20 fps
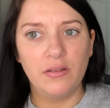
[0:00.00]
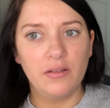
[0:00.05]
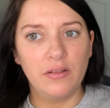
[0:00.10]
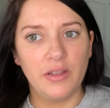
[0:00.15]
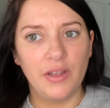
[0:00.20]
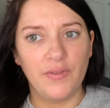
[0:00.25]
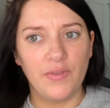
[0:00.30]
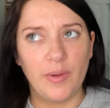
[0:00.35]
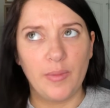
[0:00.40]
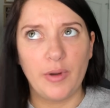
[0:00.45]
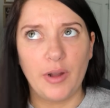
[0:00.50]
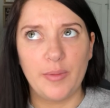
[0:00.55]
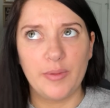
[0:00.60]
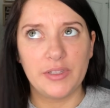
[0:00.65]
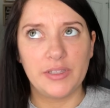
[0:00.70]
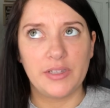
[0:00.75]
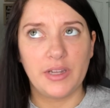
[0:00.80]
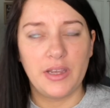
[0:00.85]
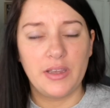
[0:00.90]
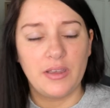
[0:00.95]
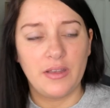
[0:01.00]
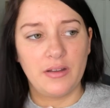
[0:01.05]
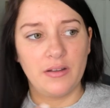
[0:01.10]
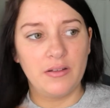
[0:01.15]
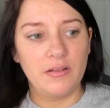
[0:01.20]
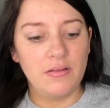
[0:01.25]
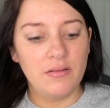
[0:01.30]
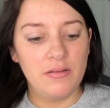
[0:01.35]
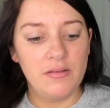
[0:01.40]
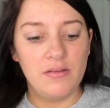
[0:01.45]
if I'm not mistaken.
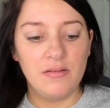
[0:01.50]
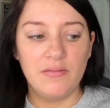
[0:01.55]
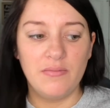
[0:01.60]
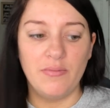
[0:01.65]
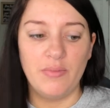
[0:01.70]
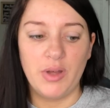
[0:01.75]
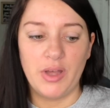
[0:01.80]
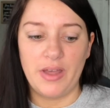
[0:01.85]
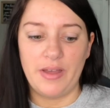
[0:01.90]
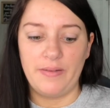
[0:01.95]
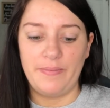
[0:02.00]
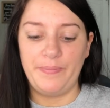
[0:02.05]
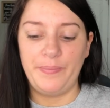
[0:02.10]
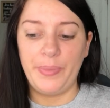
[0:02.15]
But